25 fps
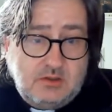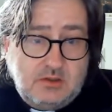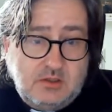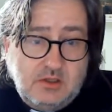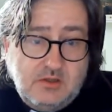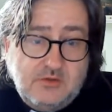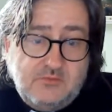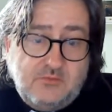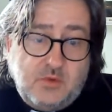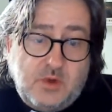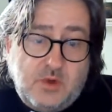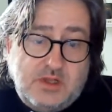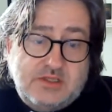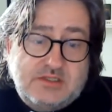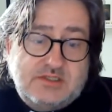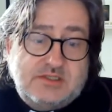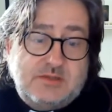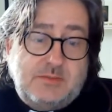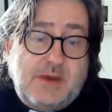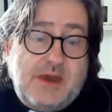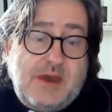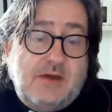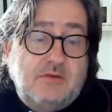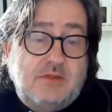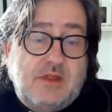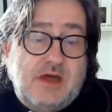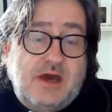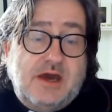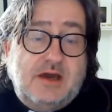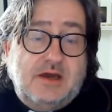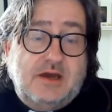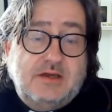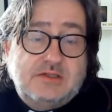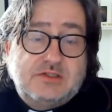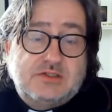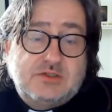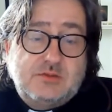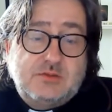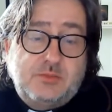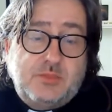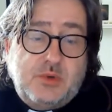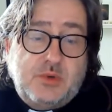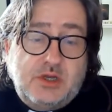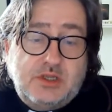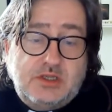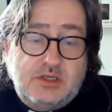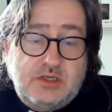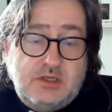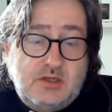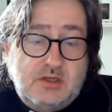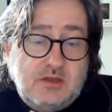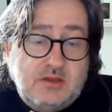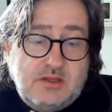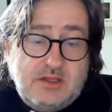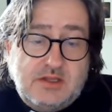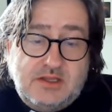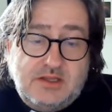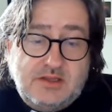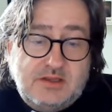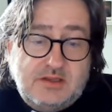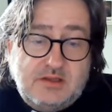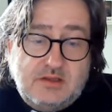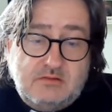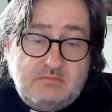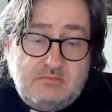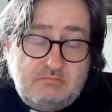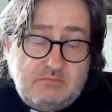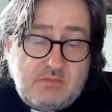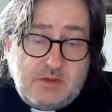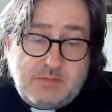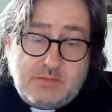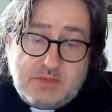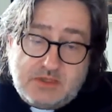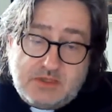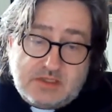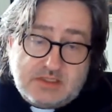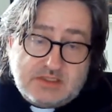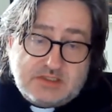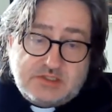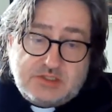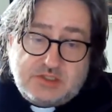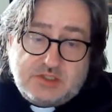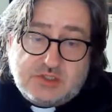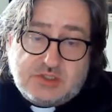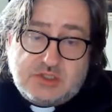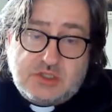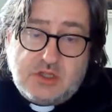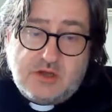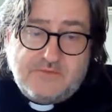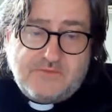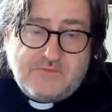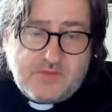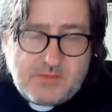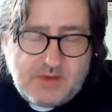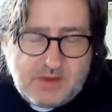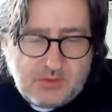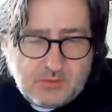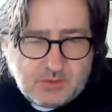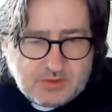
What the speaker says: loved ones about that at some point, that maybe this is just not for me.